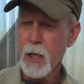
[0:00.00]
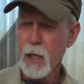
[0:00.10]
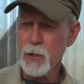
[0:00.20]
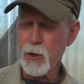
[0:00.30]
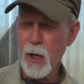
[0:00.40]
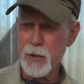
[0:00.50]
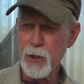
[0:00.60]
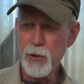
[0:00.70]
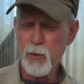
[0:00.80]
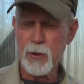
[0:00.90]
And so I
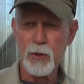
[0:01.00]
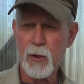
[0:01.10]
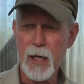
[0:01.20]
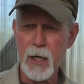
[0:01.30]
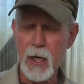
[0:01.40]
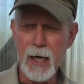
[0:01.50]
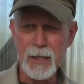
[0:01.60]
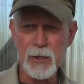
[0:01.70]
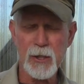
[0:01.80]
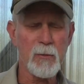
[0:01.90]
just want to try to
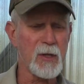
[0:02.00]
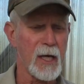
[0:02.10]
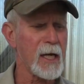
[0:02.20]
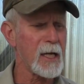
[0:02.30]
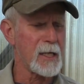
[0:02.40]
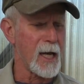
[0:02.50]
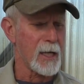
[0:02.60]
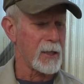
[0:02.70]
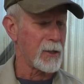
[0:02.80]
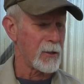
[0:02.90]
knock some of the heat
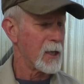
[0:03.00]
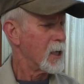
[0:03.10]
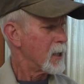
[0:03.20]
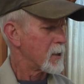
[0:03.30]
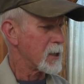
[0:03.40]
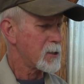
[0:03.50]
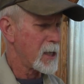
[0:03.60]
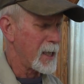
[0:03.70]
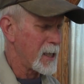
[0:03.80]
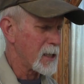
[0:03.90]
out of here. This
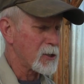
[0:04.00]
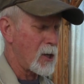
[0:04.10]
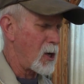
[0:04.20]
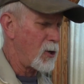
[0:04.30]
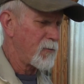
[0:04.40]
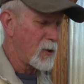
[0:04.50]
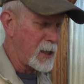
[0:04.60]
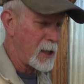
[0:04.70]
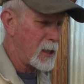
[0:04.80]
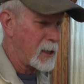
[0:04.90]
thing gets
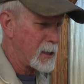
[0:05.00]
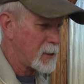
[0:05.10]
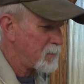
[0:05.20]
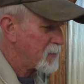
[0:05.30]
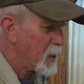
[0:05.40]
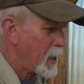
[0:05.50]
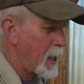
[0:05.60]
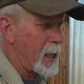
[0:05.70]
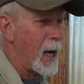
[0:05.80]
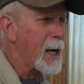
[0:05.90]
awfully hot,
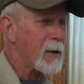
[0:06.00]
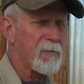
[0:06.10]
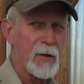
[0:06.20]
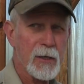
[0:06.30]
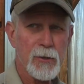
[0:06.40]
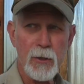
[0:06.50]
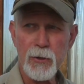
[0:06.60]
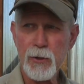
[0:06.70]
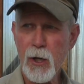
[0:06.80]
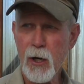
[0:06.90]
and I am fixing to
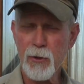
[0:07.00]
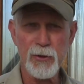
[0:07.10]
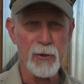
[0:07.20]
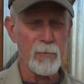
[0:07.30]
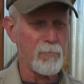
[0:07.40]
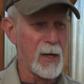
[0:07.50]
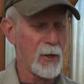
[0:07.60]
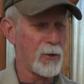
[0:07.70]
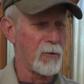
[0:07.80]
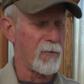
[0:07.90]
install some
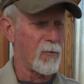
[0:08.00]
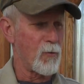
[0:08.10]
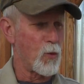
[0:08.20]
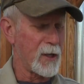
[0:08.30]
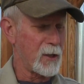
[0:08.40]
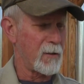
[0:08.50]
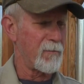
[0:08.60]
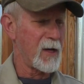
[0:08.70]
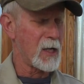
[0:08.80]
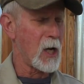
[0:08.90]
better window
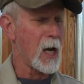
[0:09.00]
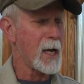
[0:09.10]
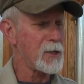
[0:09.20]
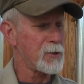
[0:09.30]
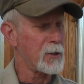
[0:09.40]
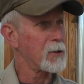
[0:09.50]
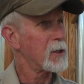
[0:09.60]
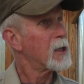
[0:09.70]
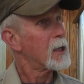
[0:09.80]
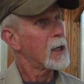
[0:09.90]
ventilation.